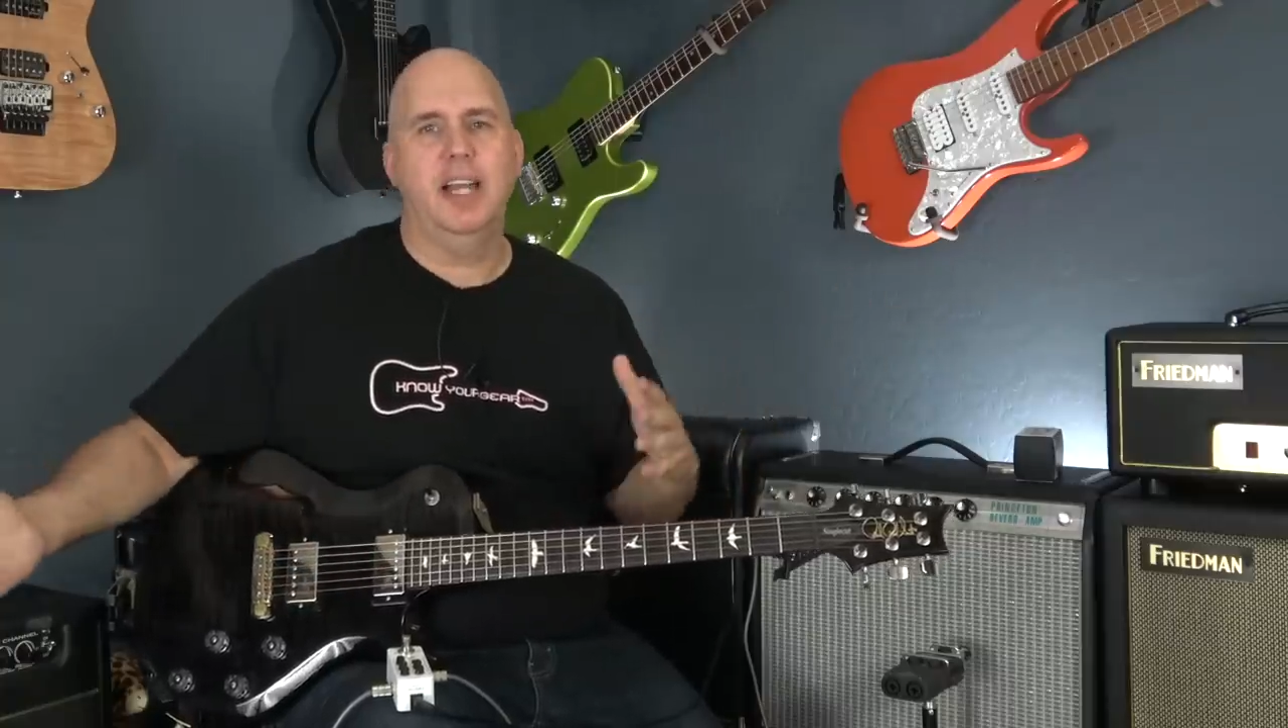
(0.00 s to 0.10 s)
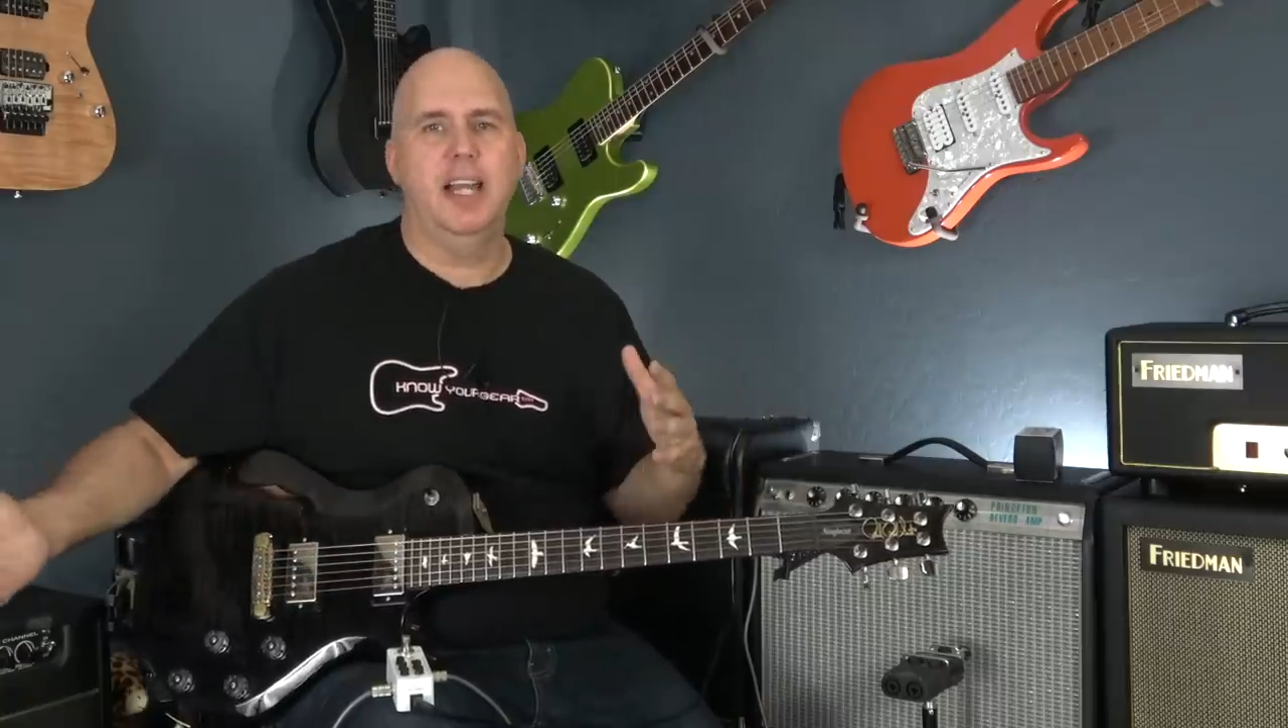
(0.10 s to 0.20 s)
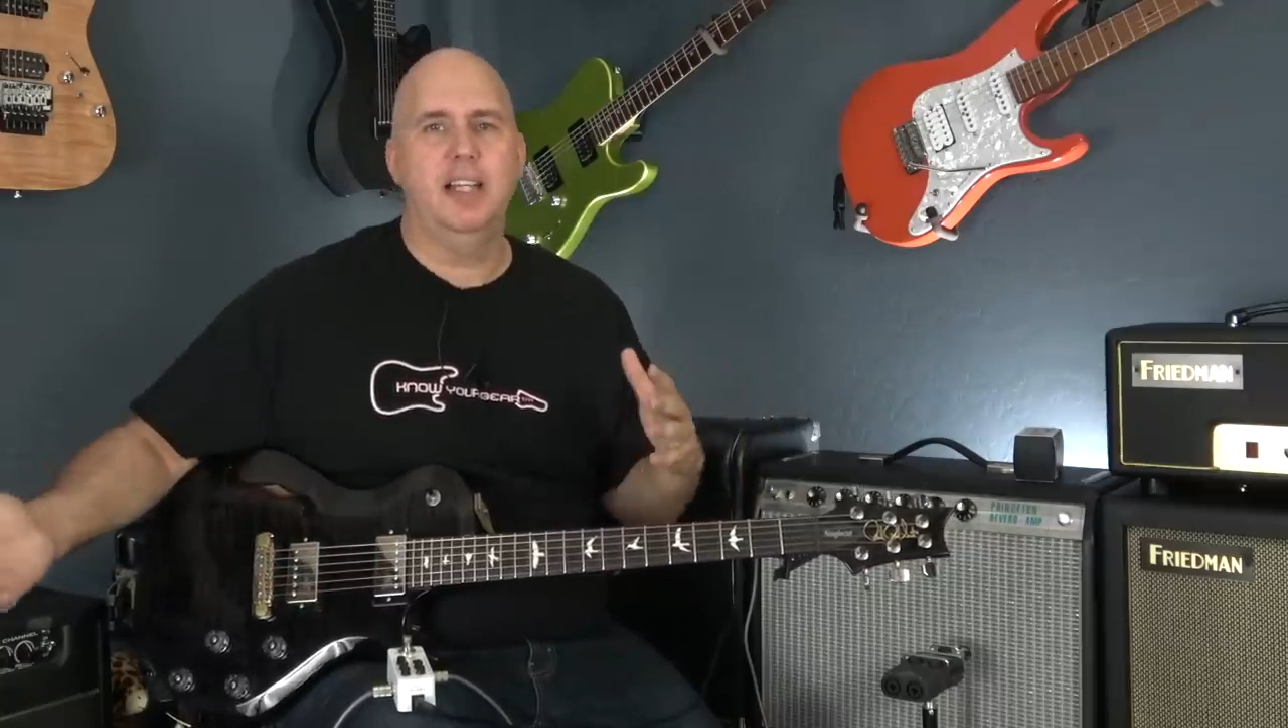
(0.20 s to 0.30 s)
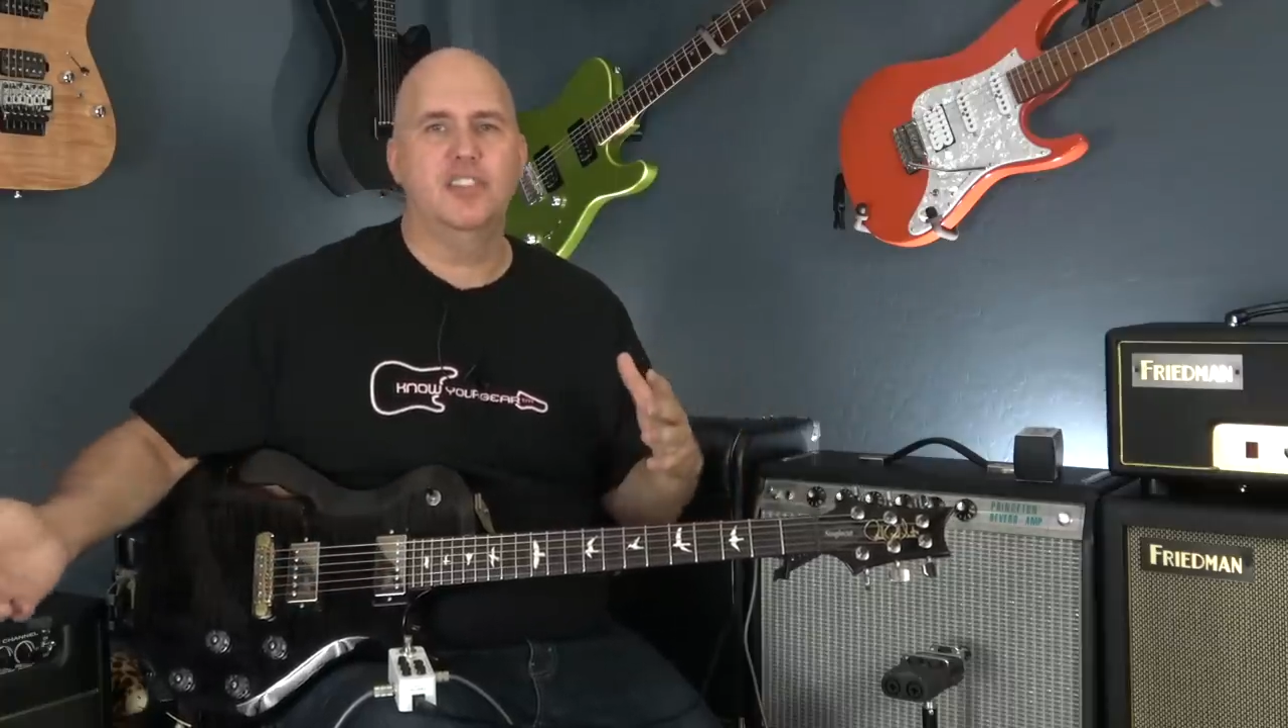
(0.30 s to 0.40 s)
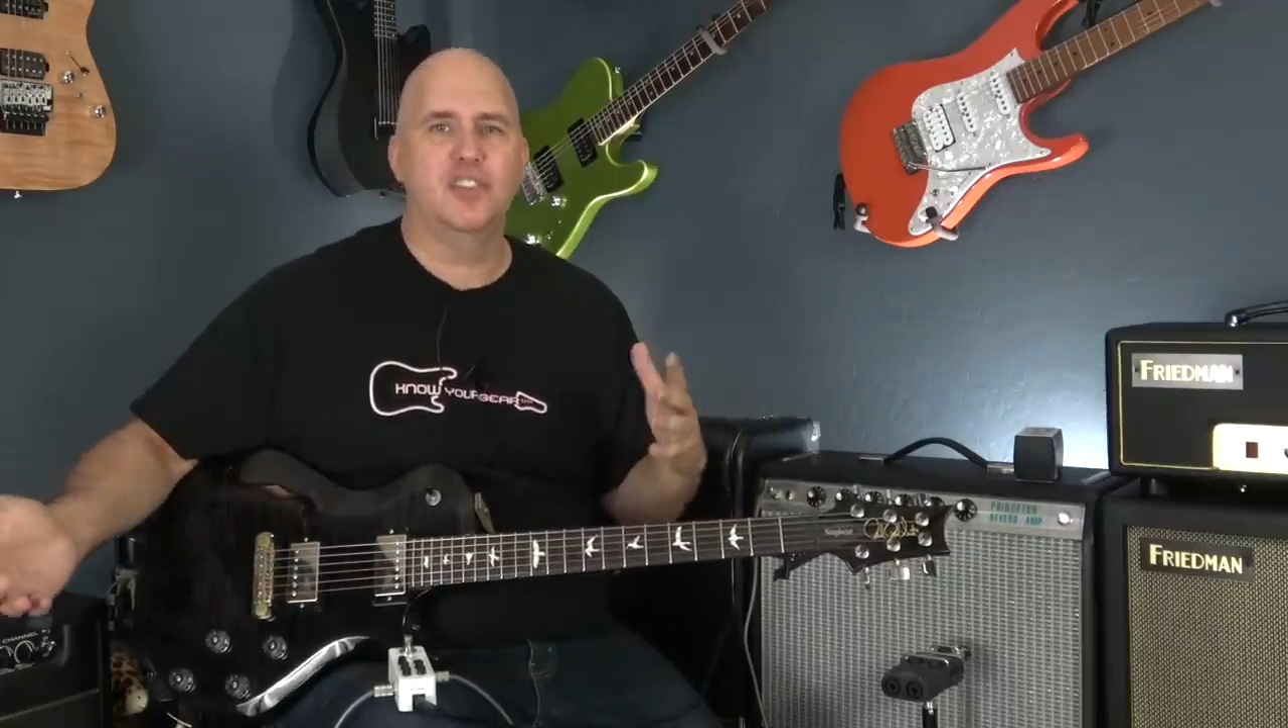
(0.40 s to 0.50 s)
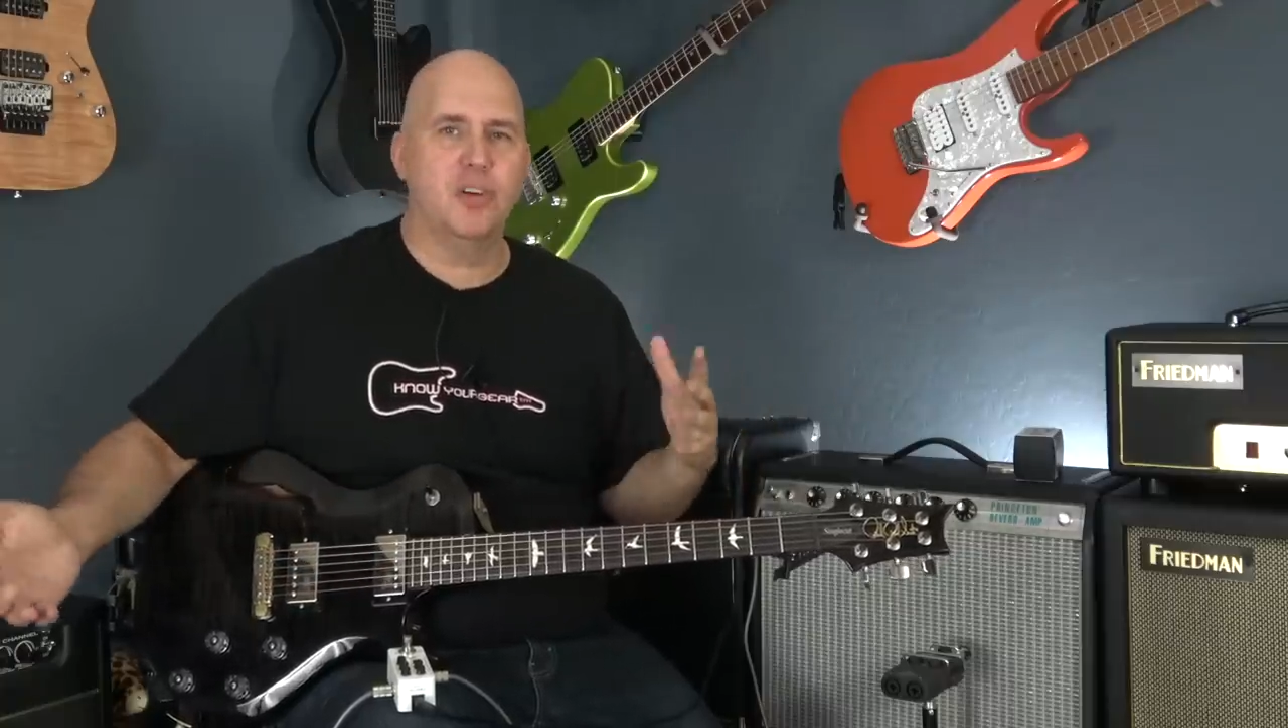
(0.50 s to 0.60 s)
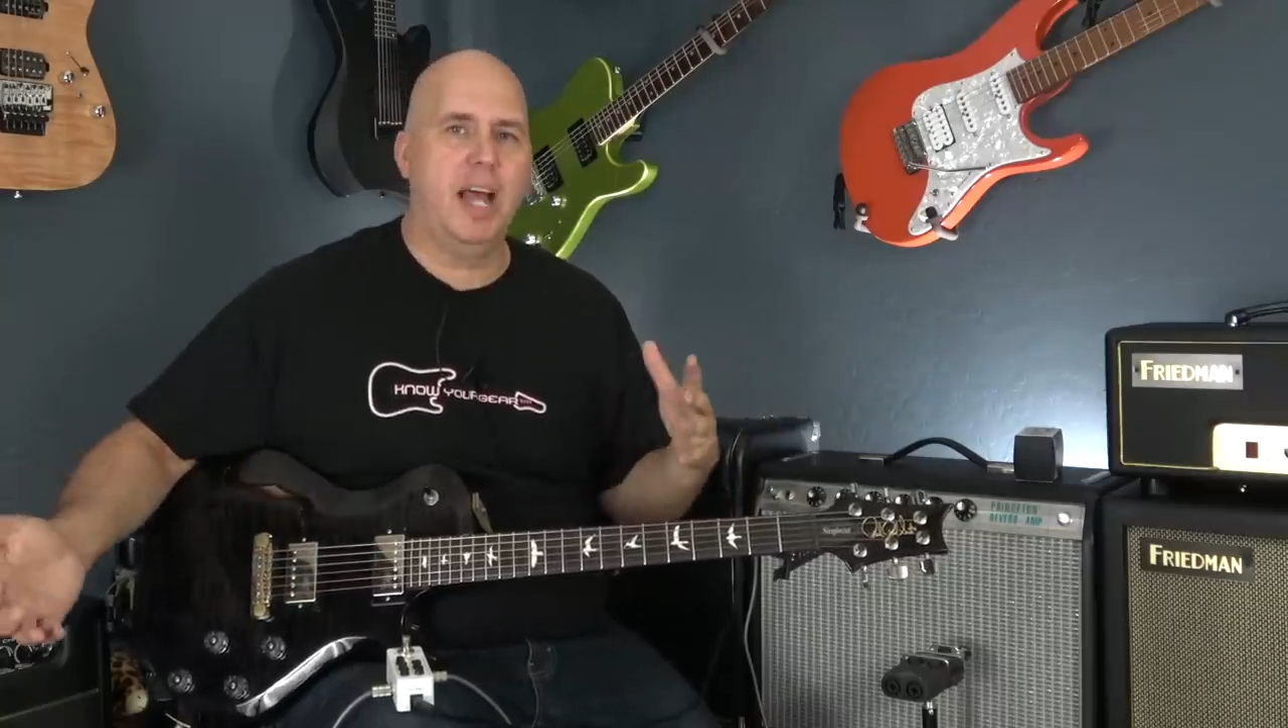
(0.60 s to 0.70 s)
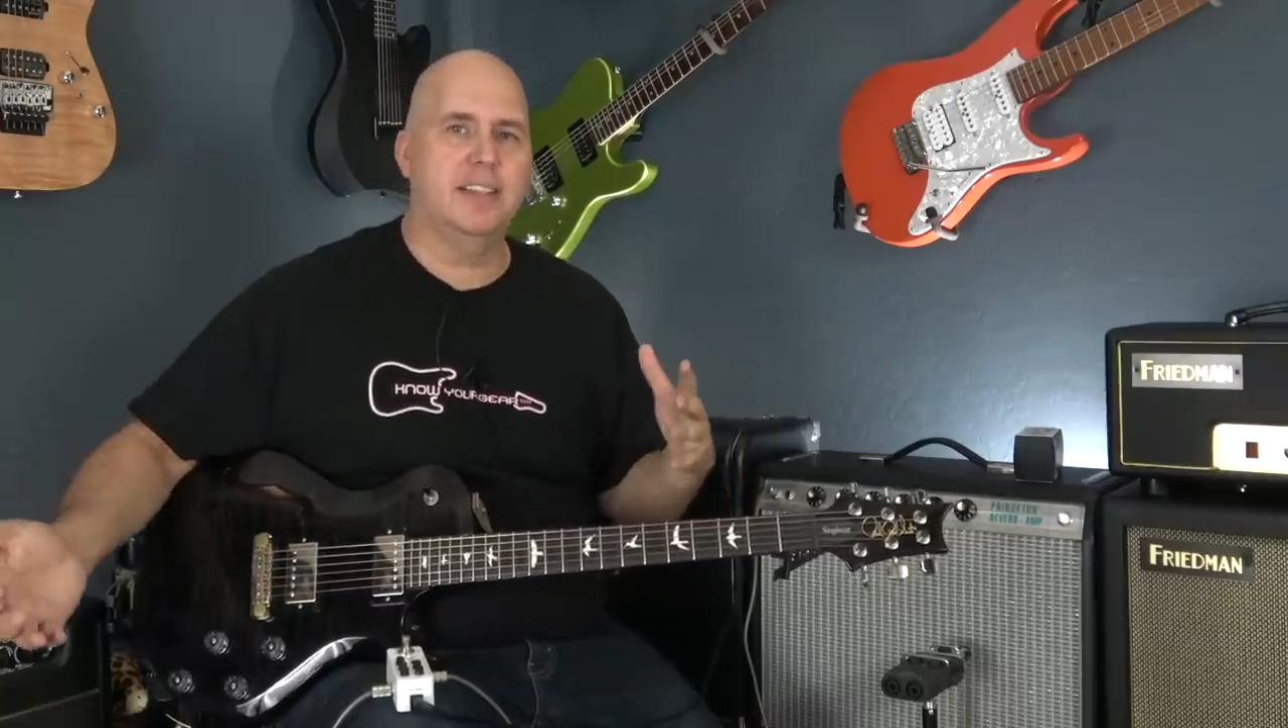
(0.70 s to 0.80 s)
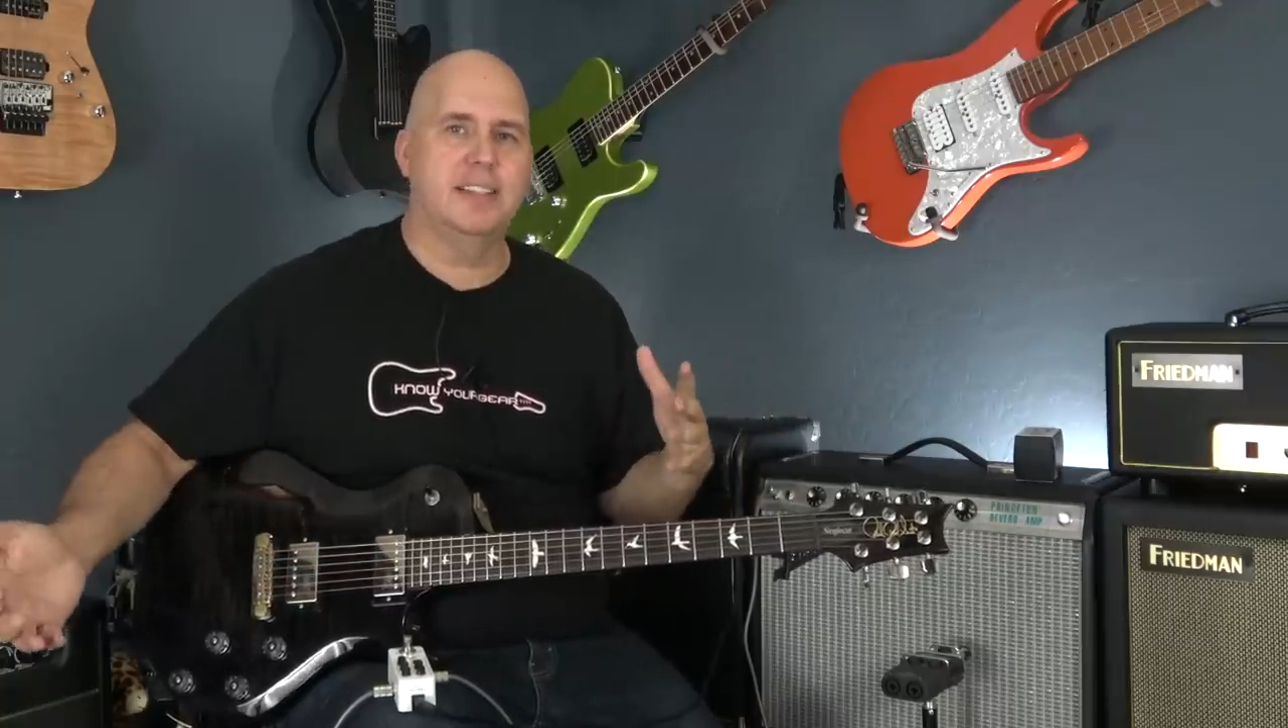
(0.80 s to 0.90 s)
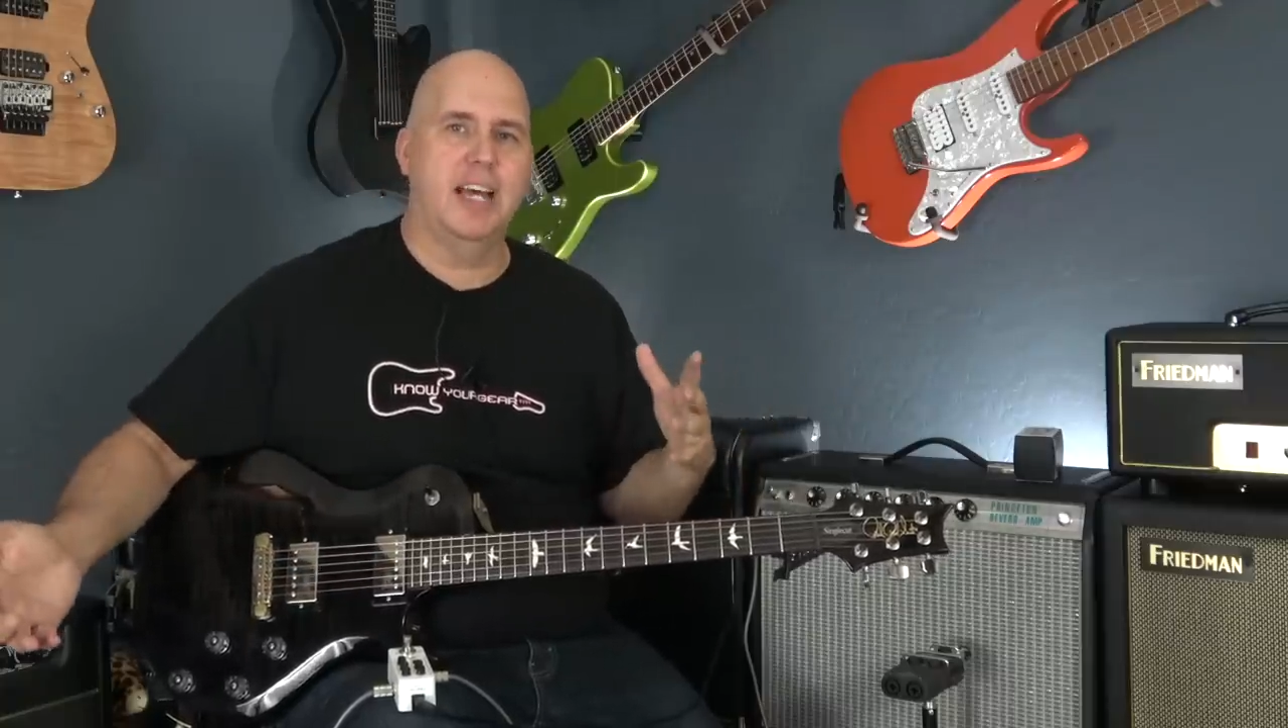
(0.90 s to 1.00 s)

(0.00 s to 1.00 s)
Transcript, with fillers: a strat